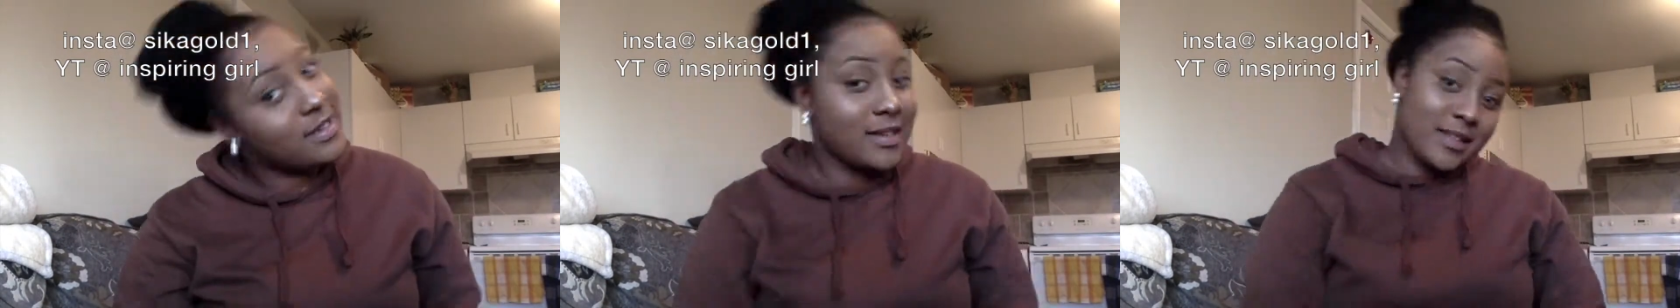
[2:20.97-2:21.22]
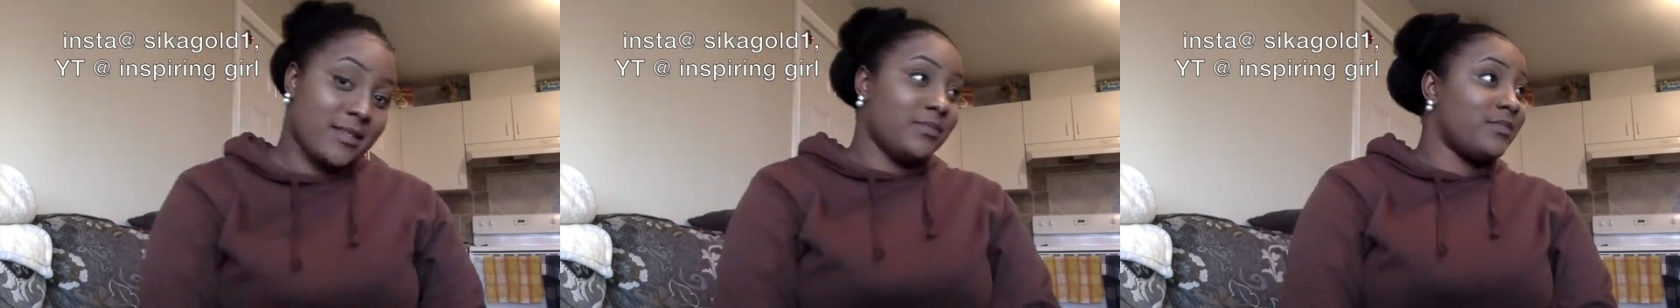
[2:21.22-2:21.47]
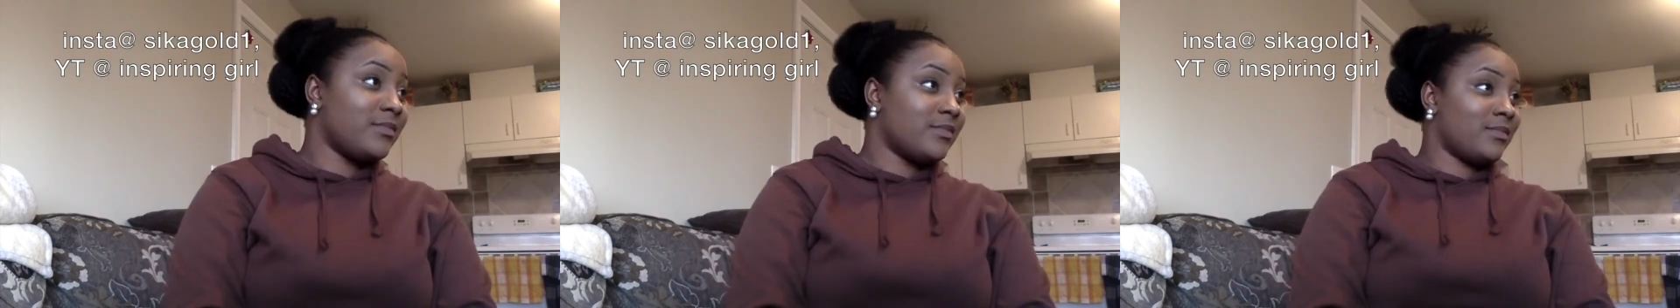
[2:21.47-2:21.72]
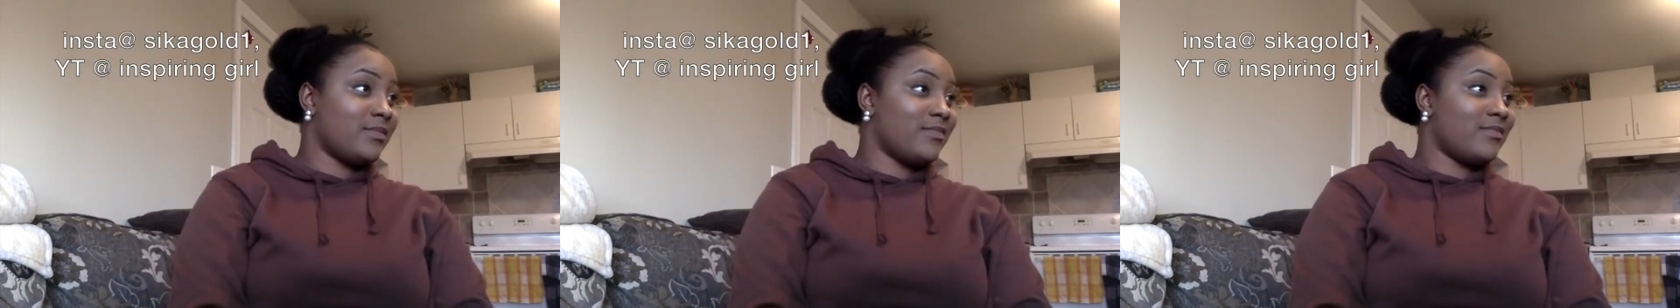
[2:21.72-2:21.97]
Yes,
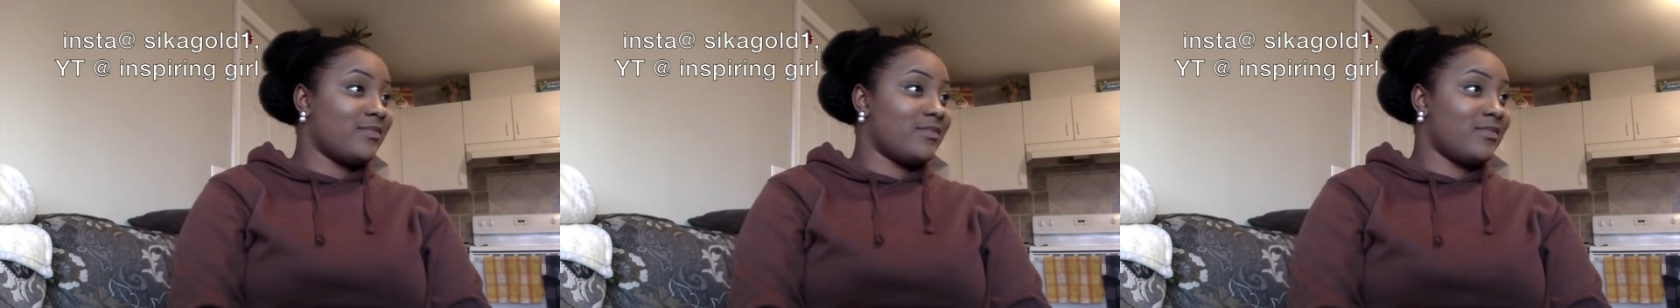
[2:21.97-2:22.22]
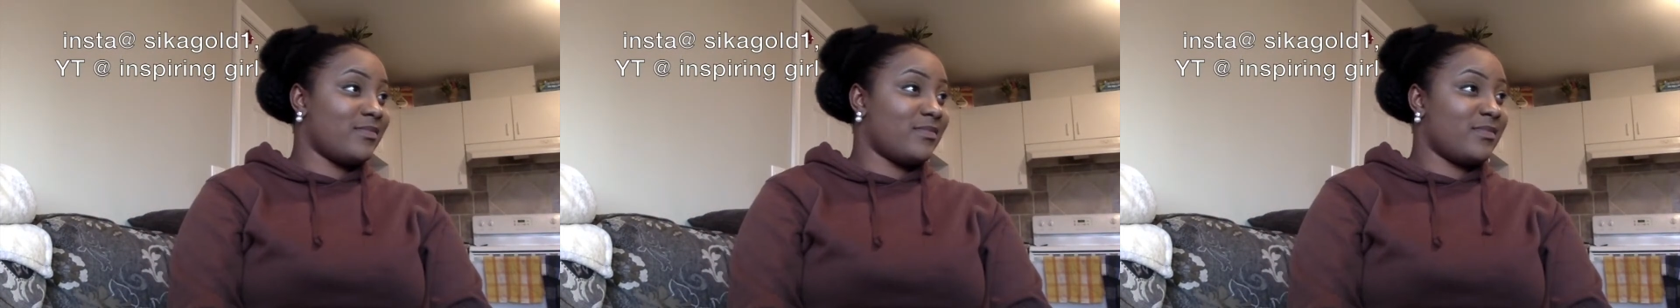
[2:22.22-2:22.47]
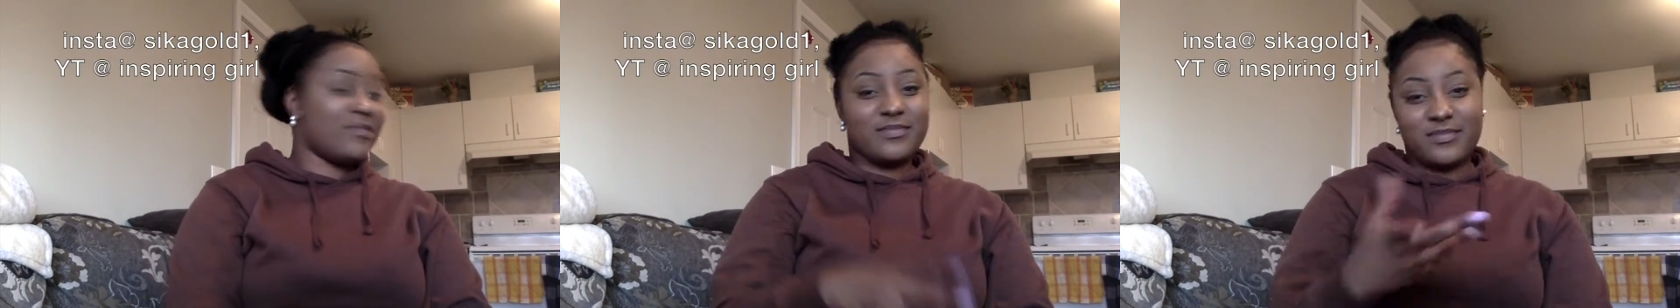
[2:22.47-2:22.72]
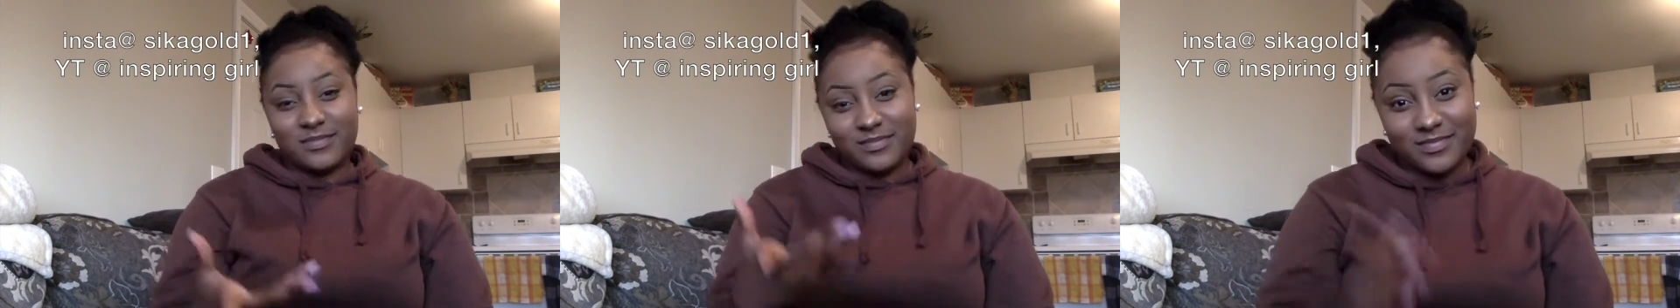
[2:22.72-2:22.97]
God, it takes 5
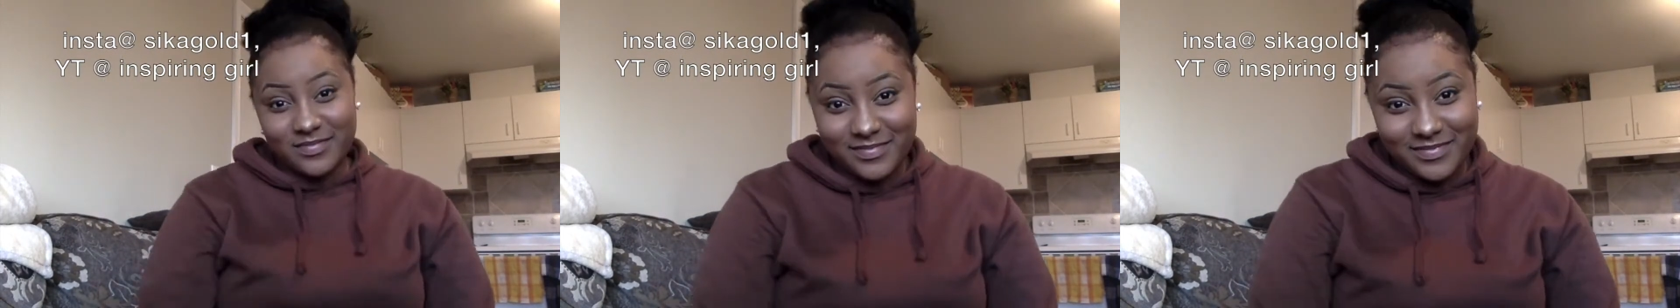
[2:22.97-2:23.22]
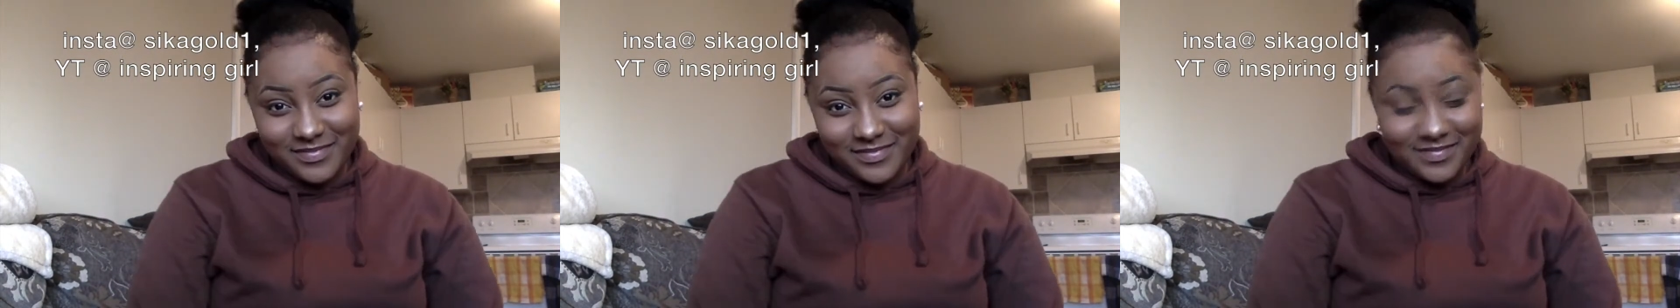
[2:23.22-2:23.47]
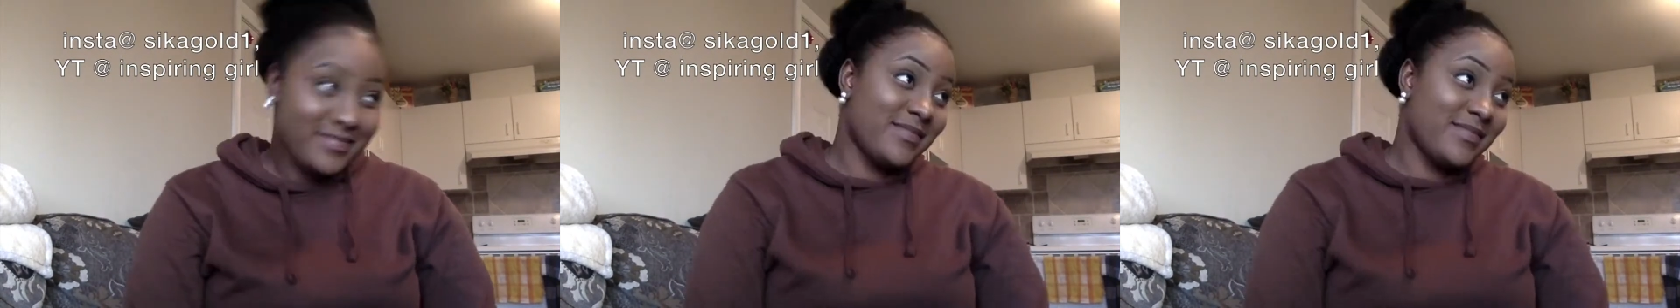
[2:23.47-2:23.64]
minutes.